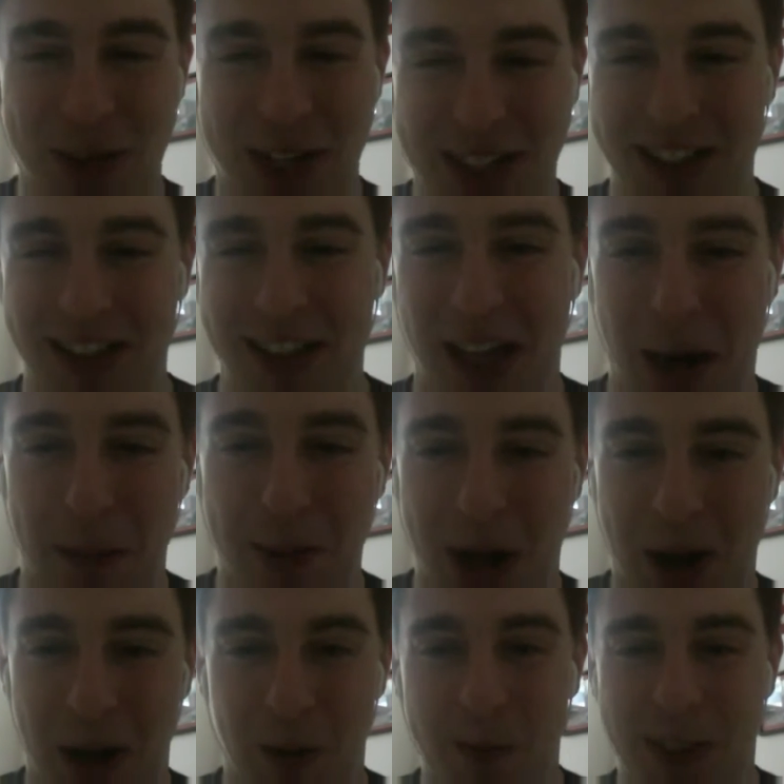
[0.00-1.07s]
me to let him
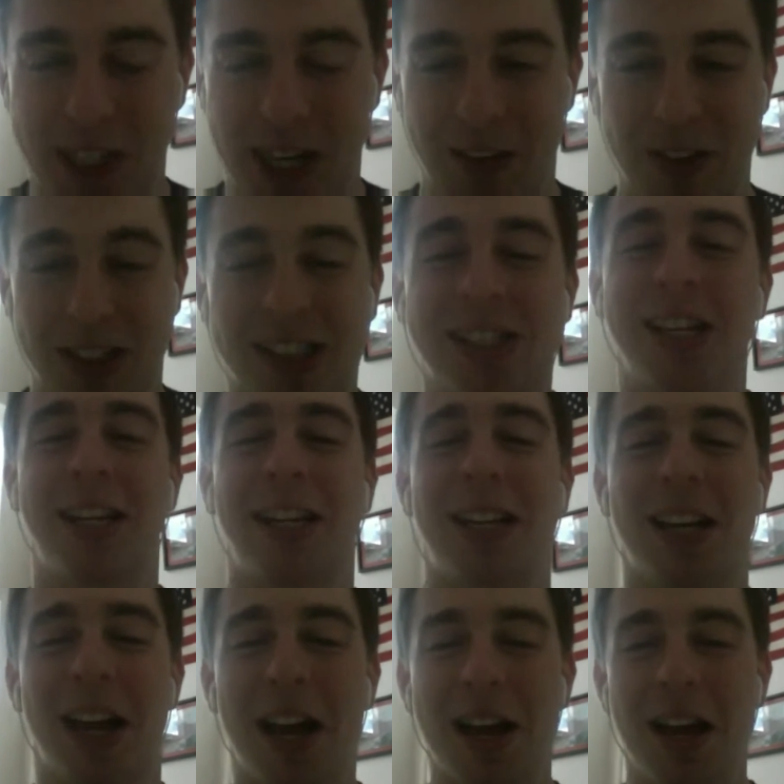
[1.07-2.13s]
know to get the
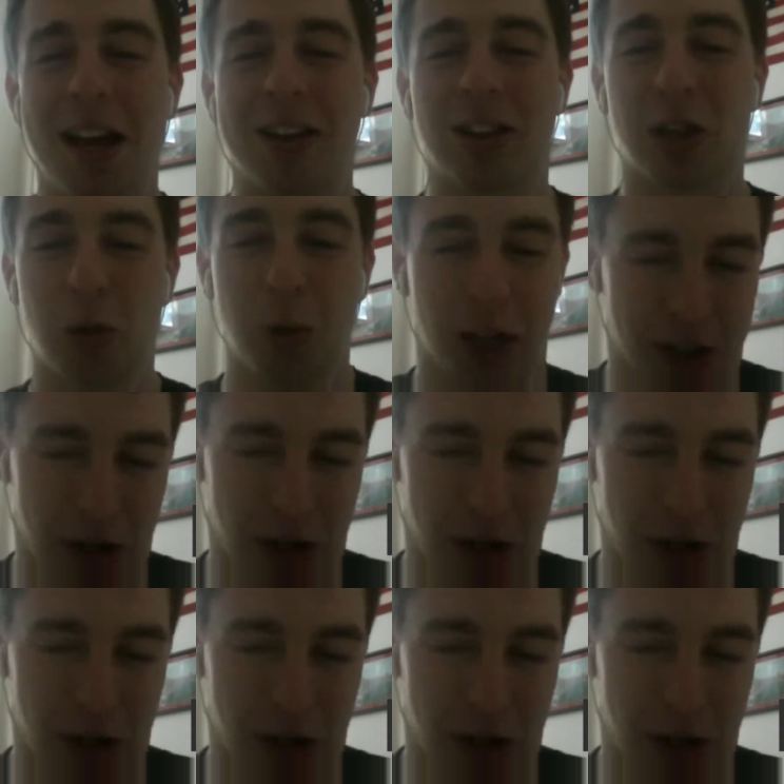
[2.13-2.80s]
city student